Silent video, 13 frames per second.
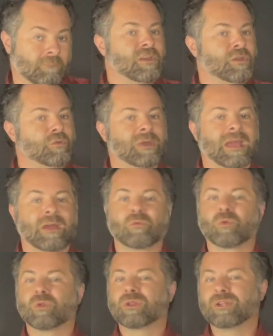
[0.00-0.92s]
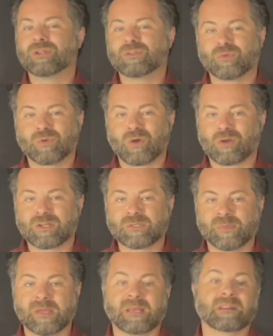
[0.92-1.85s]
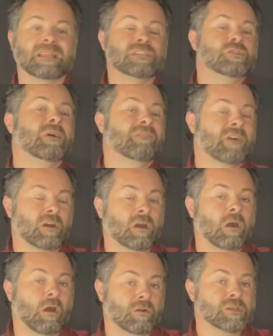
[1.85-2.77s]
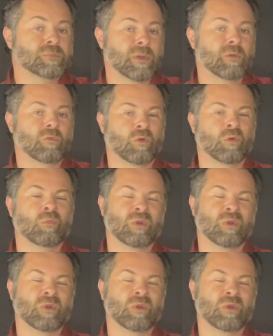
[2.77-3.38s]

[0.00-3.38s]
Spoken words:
You can't roll it into an RSP unless you have an RSP room,